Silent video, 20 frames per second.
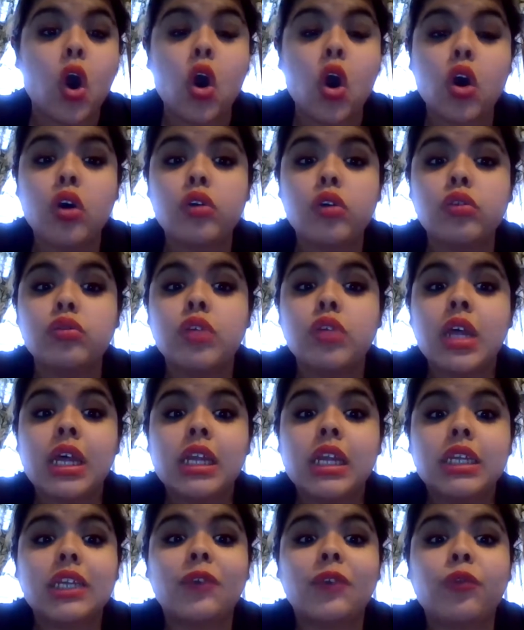all
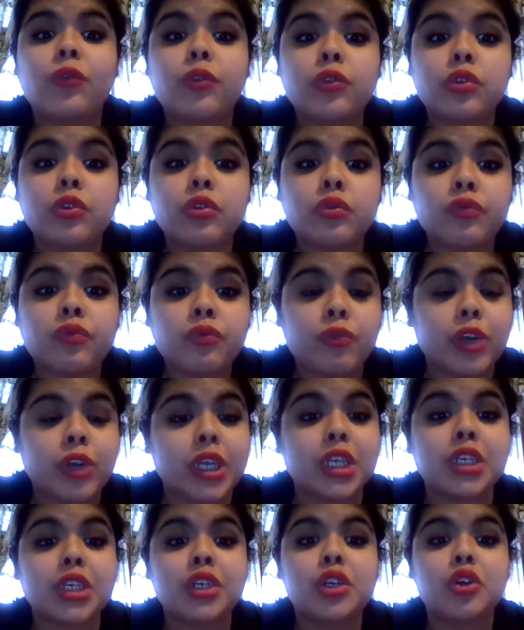the
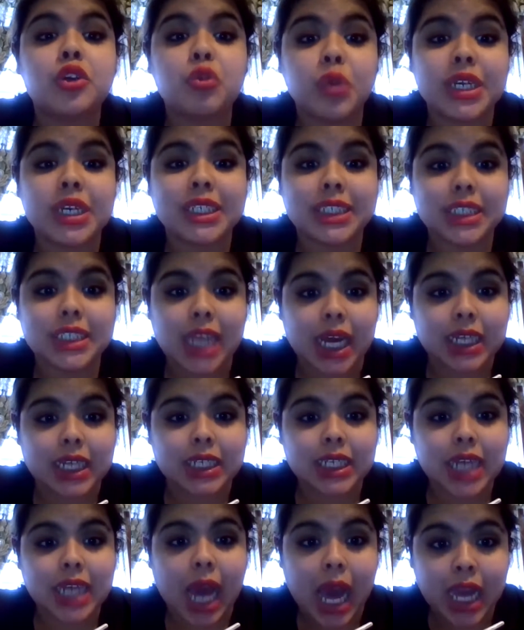freaking
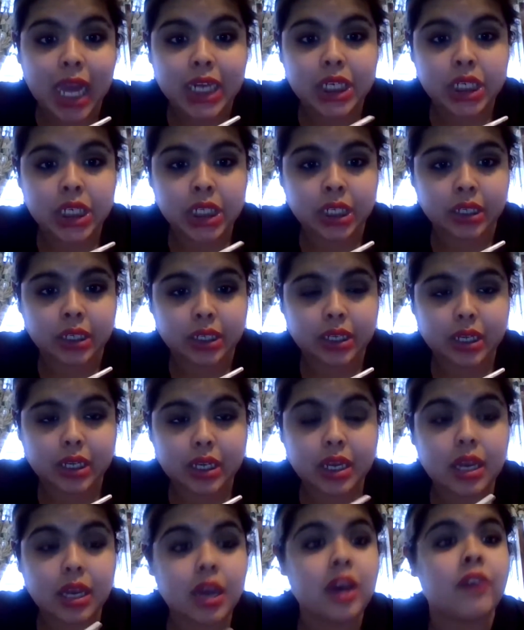screenshots I took
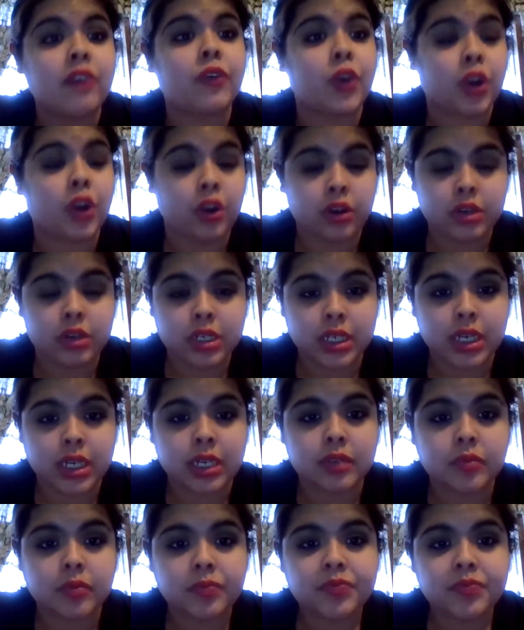of her shit